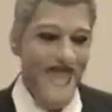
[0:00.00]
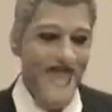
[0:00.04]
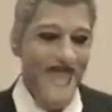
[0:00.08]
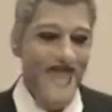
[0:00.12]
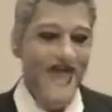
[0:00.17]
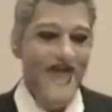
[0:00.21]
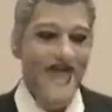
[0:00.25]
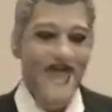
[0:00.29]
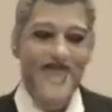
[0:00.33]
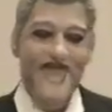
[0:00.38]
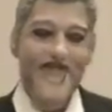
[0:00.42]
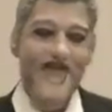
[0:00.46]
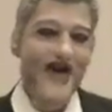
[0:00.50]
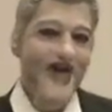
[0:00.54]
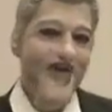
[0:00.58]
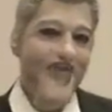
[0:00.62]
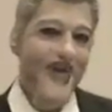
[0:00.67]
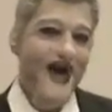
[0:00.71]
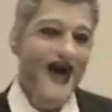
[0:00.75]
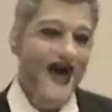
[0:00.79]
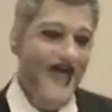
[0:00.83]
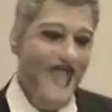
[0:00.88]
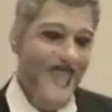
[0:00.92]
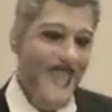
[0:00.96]
"None of
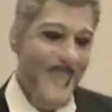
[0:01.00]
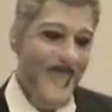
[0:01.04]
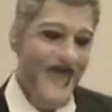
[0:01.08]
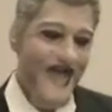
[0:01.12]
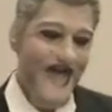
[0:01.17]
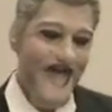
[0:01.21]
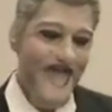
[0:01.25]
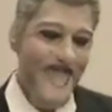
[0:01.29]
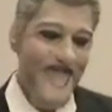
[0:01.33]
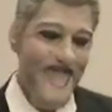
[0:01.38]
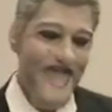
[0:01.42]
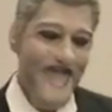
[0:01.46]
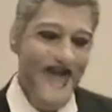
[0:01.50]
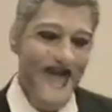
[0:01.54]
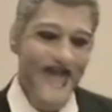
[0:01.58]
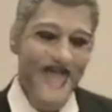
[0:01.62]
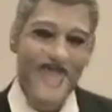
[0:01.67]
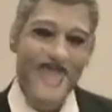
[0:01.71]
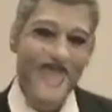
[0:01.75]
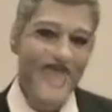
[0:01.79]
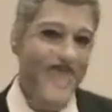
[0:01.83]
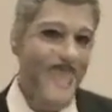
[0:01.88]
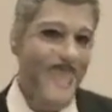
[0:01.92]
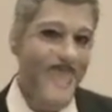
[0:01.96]
our white friends
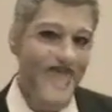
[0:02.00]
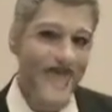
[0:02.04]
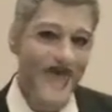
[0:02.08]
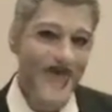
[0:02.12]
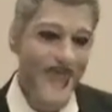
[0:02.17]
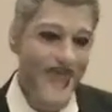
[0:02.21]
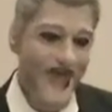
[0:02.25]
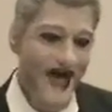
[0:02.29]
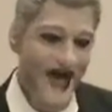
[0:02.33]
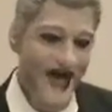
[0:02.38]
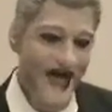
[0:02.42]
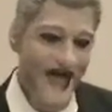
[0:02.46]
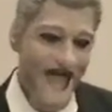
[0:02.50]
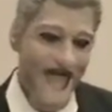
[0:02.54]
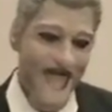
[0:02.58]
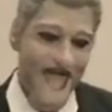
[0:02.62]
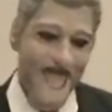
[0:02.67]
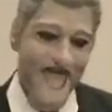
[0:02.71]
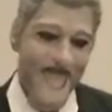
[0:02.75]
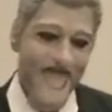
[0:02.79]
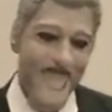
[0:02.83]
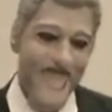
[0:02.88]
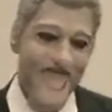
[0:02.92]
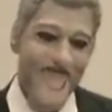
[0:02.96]
at school in Hawaii
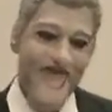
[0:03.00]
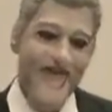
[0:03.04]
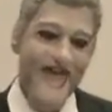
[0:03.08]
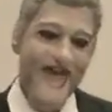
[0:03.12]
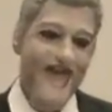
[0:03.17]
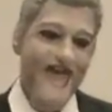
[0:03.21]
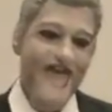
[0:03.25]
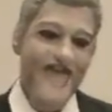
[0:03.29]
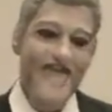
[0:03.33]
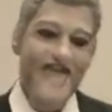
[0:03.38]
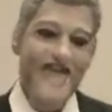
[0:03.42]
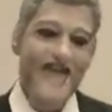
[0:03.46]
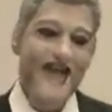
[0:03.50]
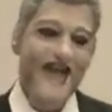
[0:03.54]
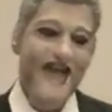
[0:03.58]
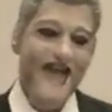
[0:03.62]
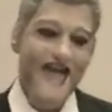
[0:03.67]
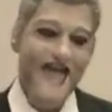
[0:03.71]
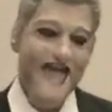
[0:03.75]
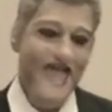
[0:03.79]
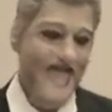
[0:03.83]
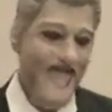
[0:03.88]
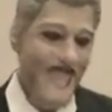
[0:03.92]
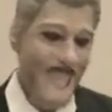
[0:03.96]
treated us
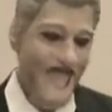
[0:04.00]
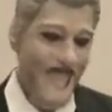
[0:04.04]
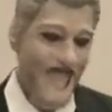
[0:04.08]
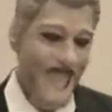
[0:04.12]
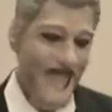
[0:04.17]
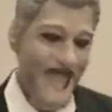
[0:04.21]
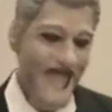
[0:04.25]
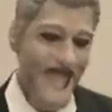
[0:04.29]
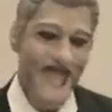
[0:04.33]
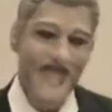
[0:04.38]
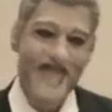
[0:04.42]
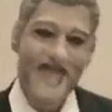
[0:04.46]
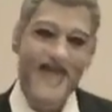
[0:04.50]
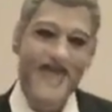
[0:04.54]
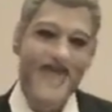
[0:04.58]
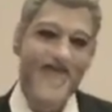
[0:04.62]
any differently than